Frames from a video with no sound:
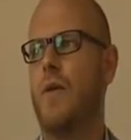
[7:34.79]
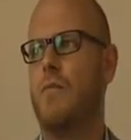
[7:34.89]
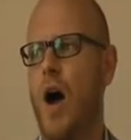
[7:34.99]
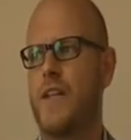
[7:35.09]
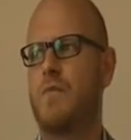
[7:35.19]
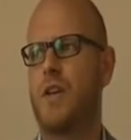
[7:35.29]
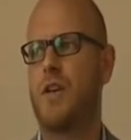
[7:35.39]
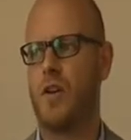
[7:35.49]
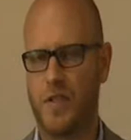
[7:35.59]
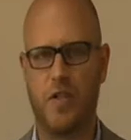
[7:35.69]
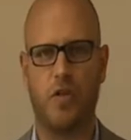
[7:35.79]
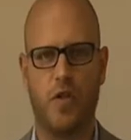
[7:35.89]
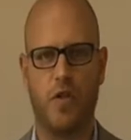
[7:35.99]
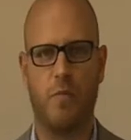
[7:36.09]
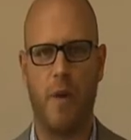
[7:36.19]
minds be
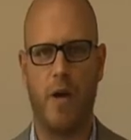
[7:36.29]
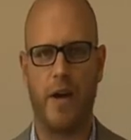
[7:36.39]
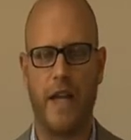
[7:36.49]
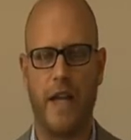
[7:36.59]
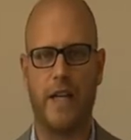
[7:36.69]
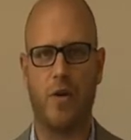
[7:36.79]
constituted by reality,